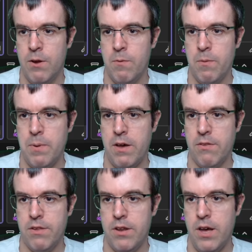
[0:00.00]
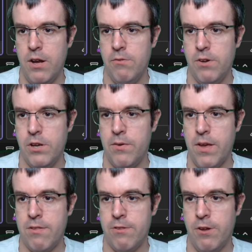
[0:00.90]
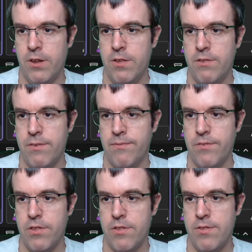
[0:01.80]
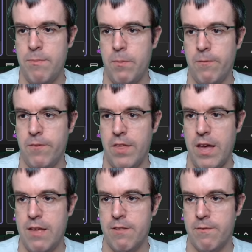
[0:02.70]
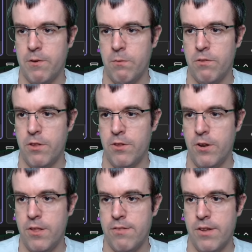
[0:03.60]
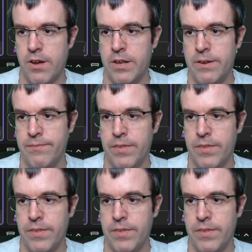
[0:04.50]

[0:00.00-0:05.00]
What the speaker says: We'll pass in $100. So the symbol for that is of course the $sign.